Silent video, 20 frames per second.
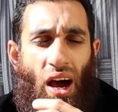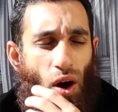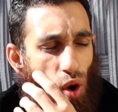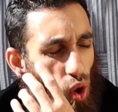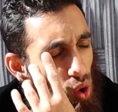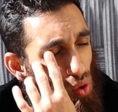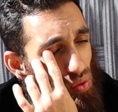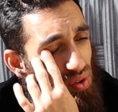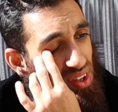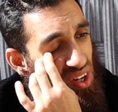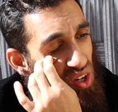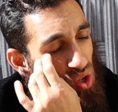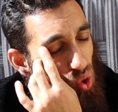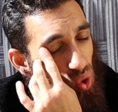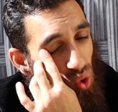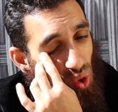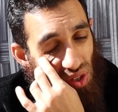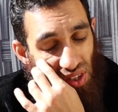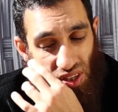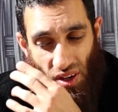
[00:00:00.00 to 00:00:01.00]
Now, over the
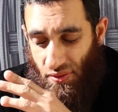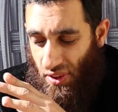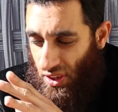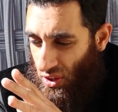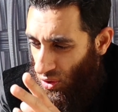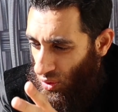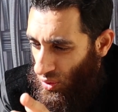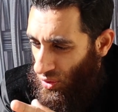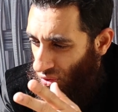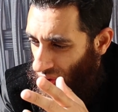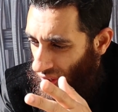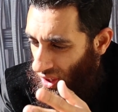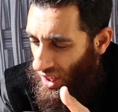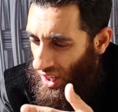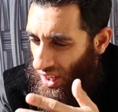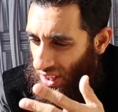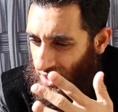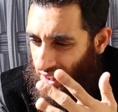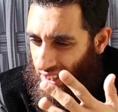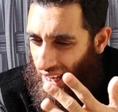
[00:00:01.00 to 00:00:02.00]
course of the 2-3
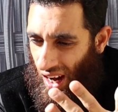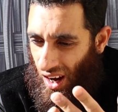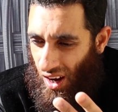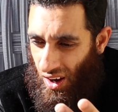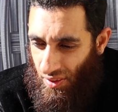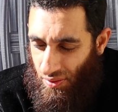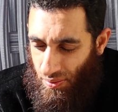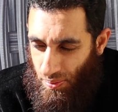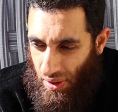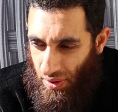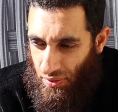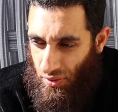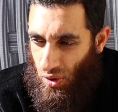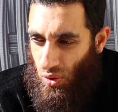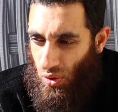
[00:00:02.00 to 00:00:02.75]
years that I've been